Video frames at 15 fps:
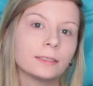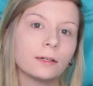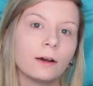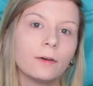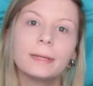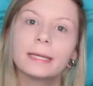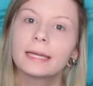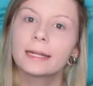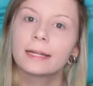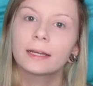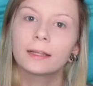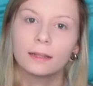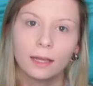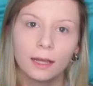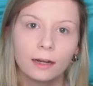So I've been getting a
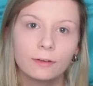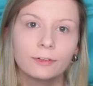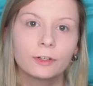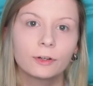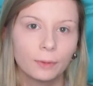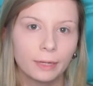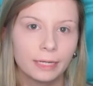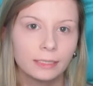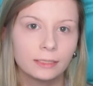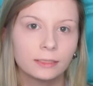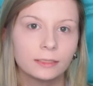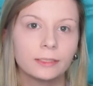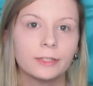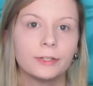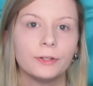lot of
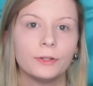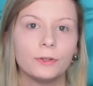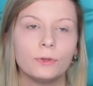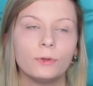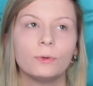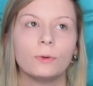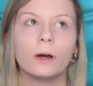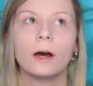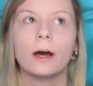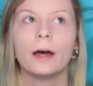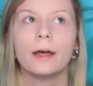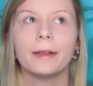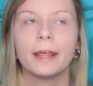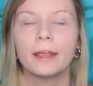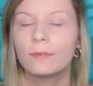requests to do
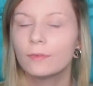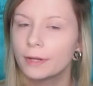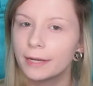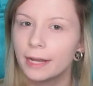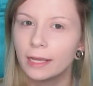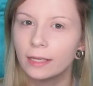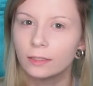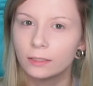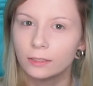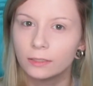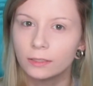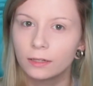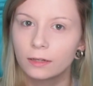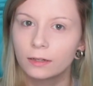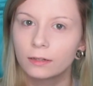an everyday
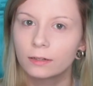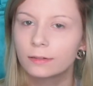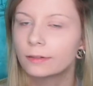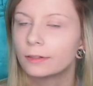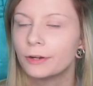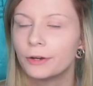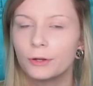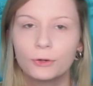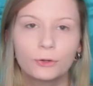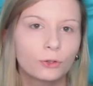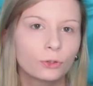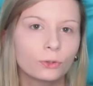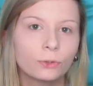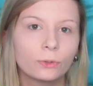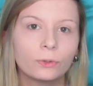look,
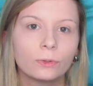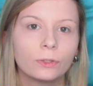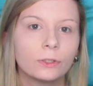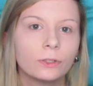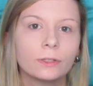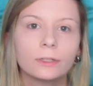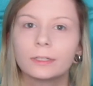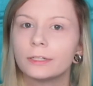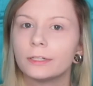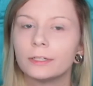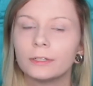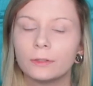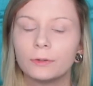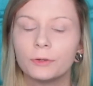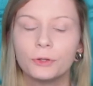neutral look, you
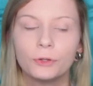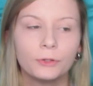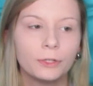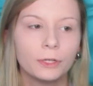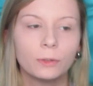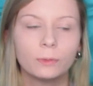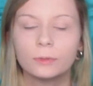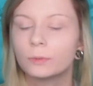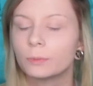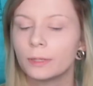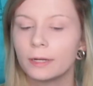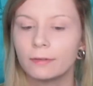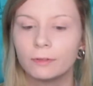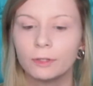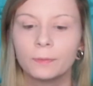know, nude tones,
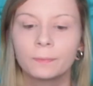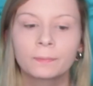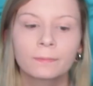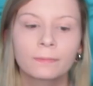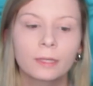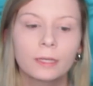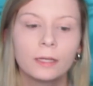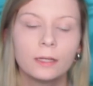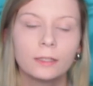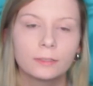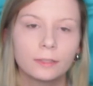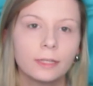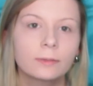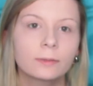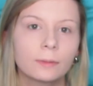whatever.
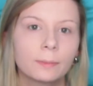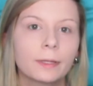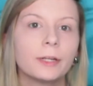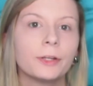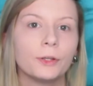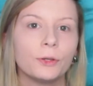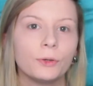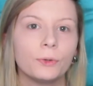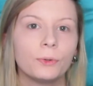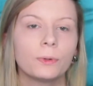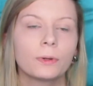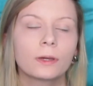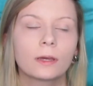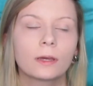So that's what I'm going to do.